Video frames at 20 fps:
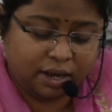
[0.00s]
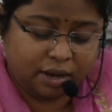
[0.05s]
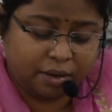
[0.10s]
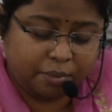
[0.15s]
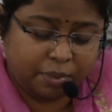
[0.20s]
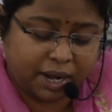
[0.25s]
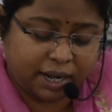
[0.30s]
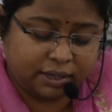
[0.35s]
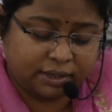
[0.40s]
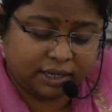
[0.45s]

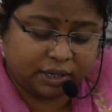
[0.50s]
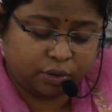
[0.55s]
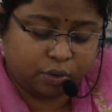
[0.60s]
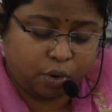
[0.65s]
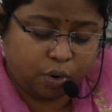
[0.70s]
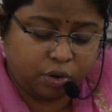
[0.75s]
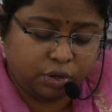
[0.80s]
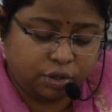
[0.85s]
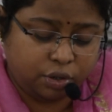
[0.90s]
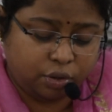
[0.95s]
but the
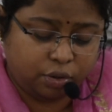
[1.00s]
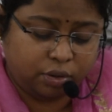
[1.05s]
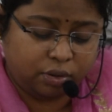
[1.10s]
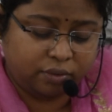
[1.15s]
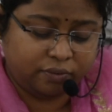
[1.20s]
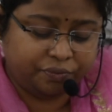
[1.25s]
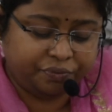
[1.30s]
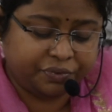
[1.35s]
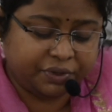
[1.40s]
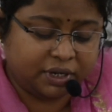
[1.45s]
court told,
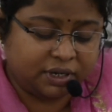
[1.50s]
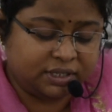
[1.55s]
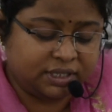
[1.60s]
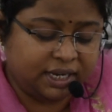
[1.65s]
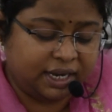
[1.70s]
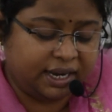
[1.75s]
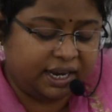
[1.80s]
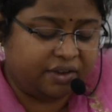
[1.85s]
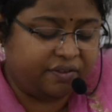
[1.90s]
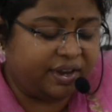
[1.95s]
see,
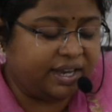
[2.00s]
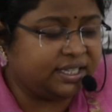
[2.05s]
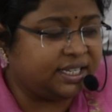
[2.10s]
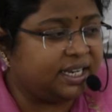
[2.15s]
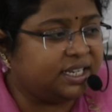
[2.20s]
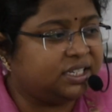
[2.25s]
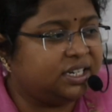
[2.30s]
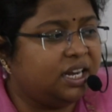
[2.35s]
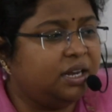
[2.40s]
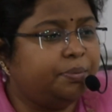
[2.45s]
giving
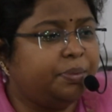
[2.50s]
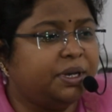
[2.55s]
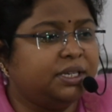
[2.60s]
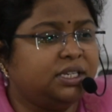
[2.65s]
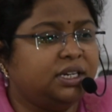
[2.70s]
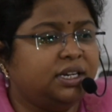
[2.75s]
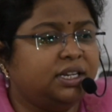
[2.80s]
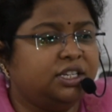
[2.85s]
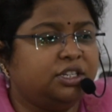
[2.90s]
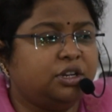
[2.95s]

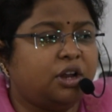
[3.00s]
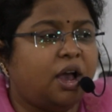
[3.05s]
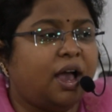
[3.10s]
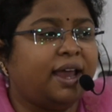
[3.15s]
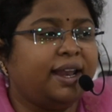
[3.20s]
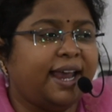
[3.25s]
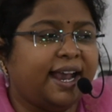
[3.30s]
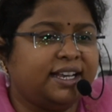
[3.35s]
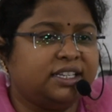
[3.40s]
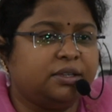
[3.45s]
16% is
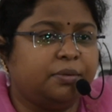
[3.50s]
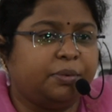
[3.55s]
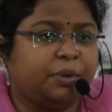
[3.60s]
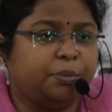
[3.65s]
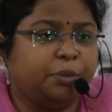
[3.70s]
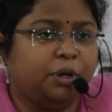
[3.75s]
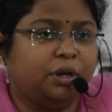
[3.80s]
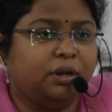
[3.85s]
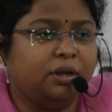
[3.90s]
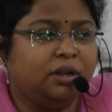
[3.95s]

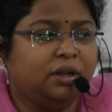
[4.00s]
unacceptable,